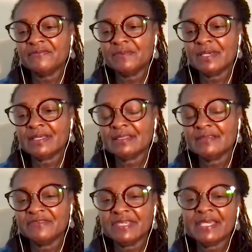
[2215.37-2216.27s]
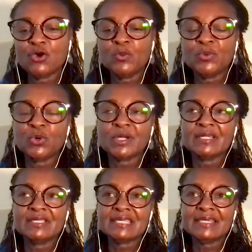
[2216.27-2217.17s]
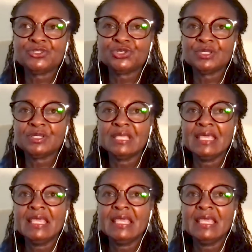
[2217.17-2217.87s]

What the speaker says: the Via Hope organization